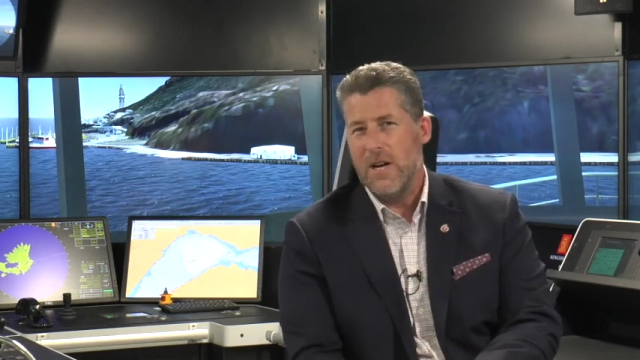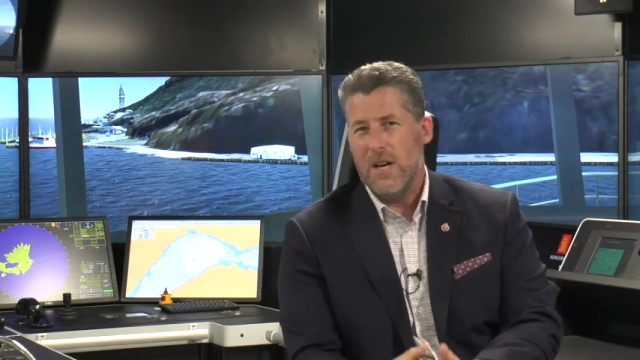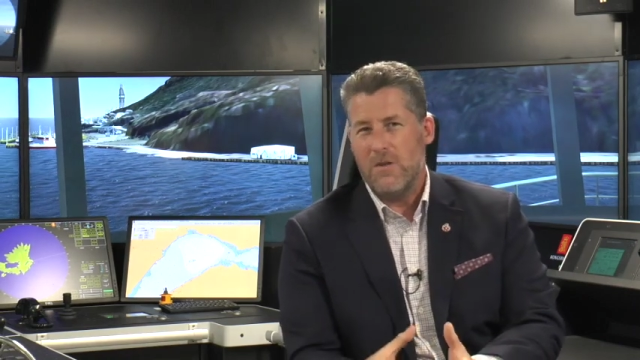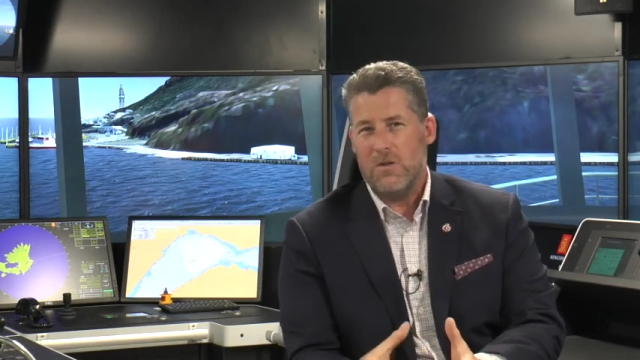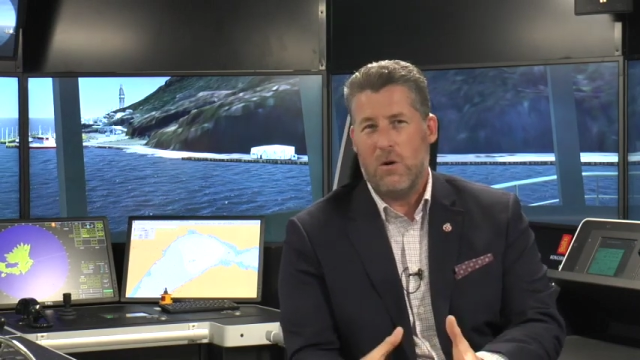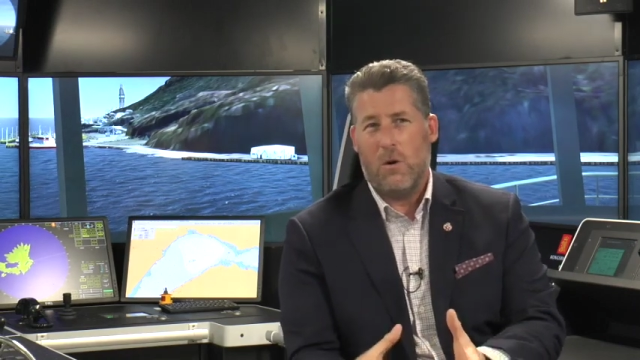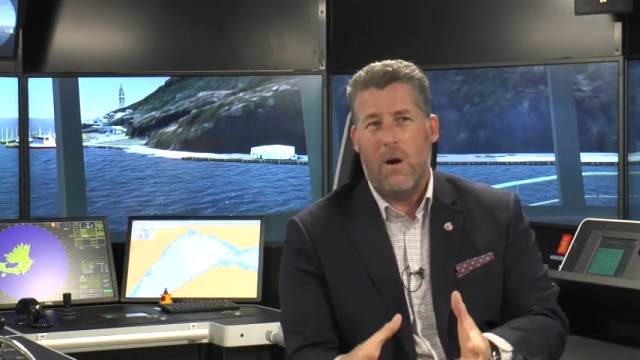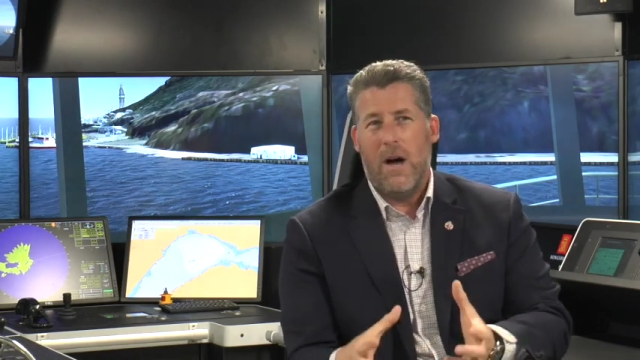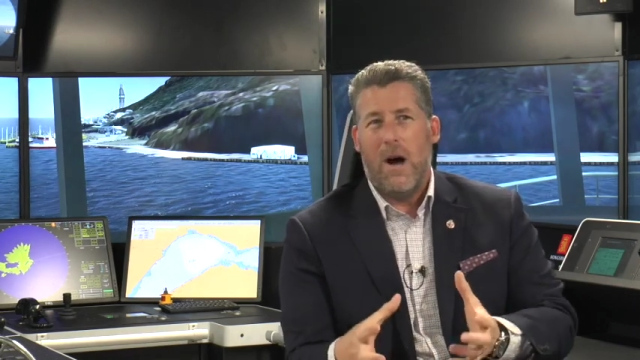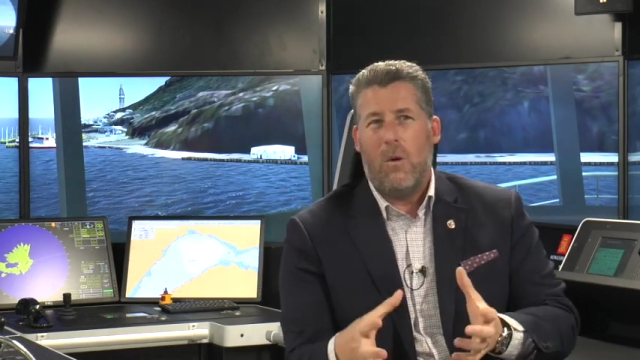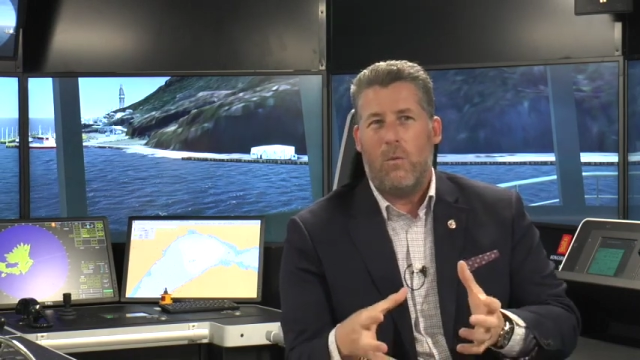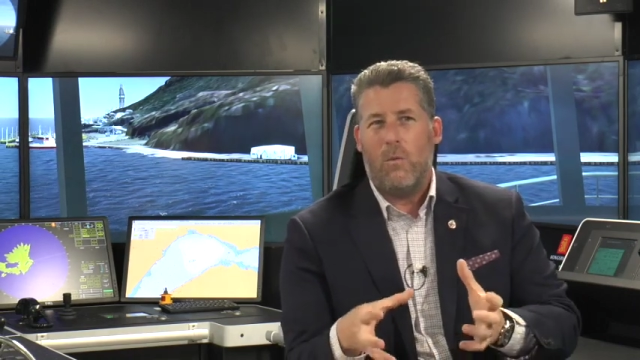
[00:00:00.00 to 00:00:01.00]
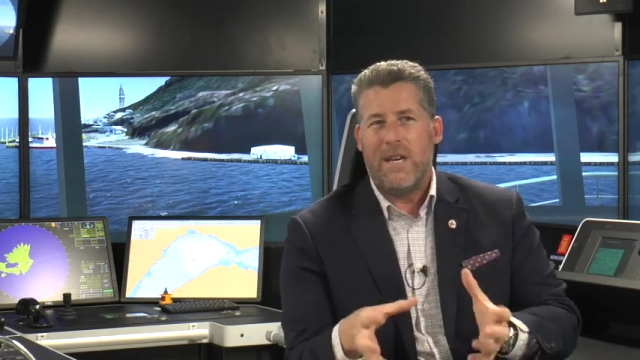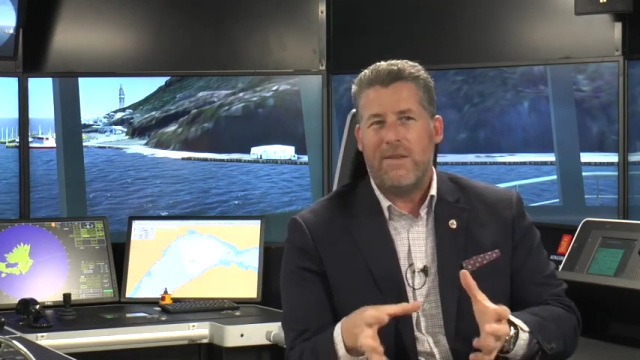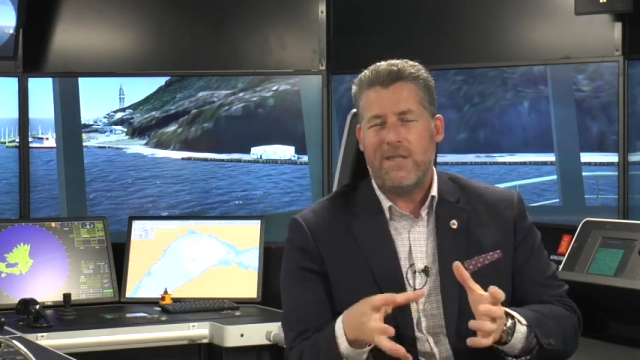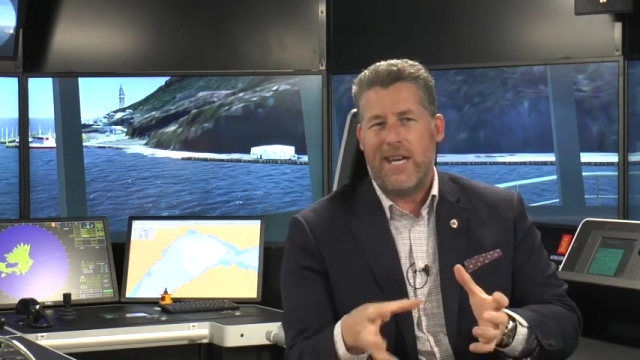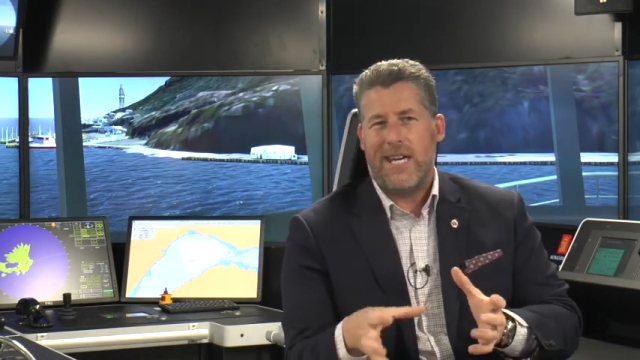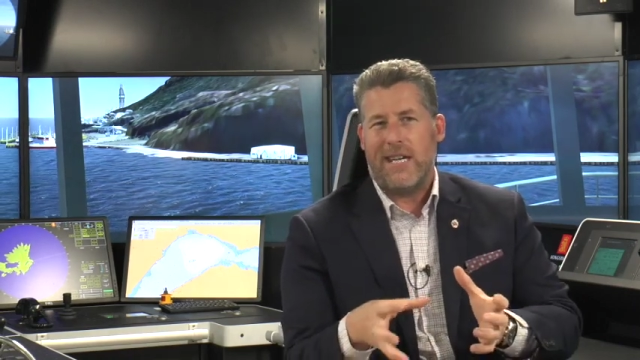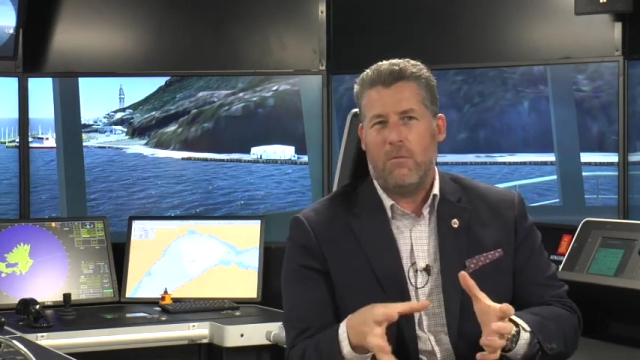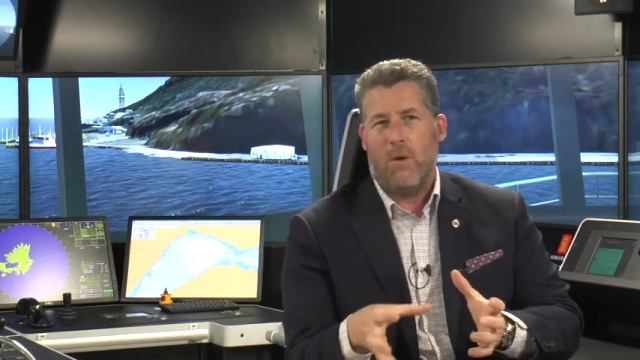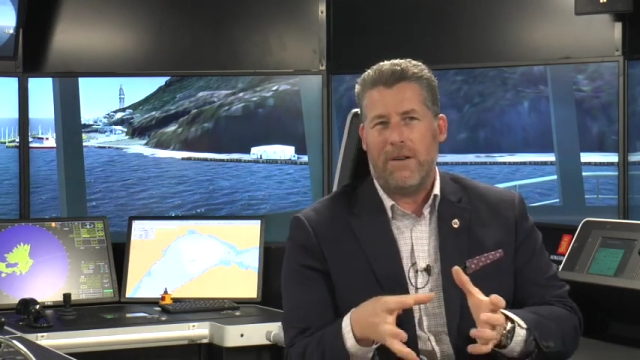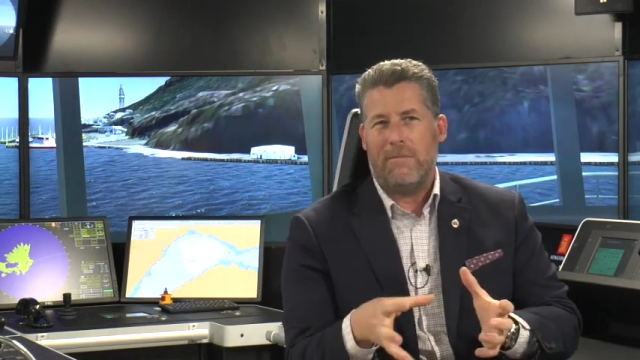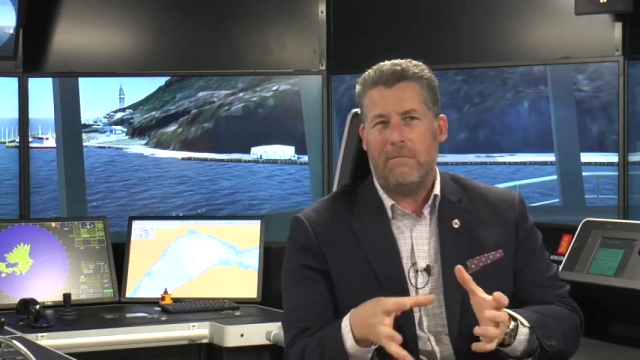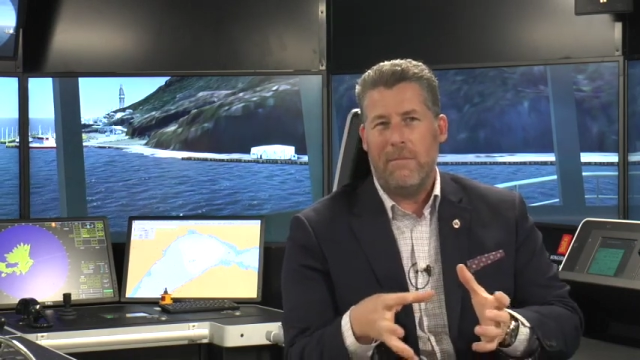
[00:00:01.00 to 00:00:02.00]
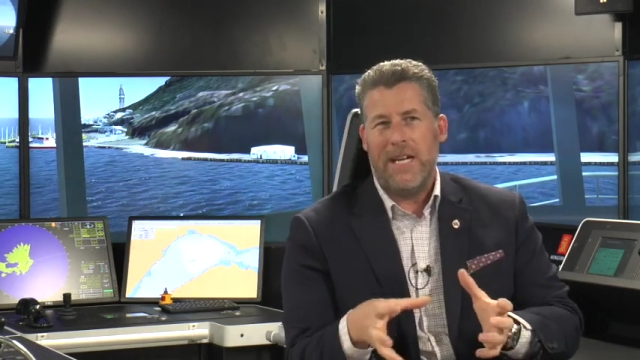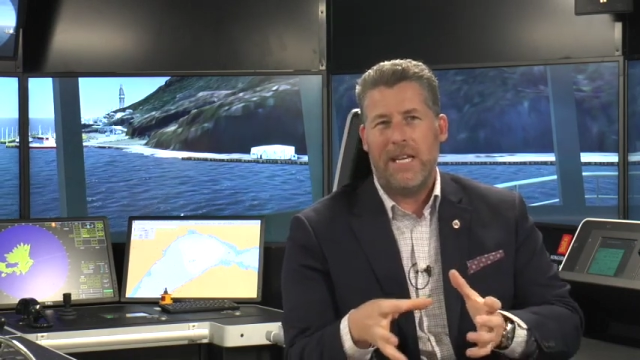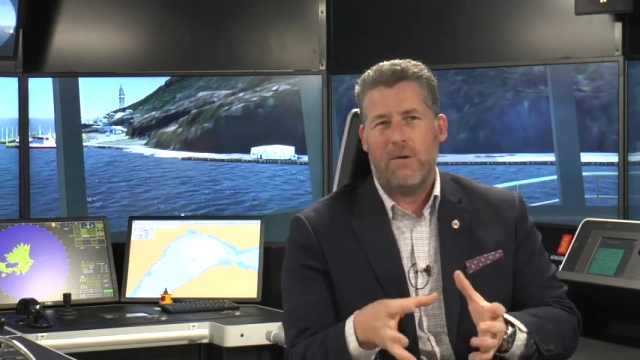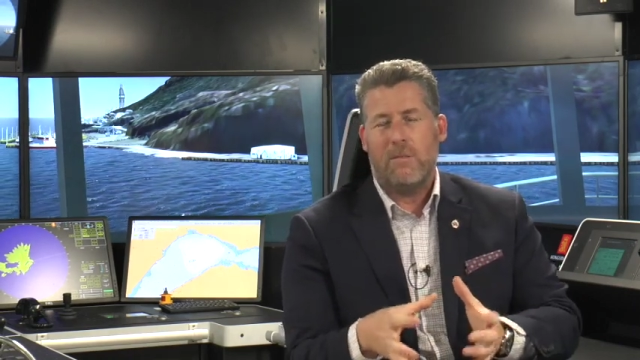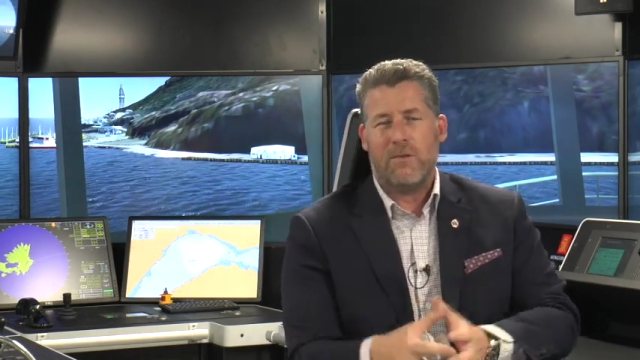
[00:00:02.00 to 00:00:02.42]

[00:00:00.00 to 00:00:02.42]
So we've taken what many would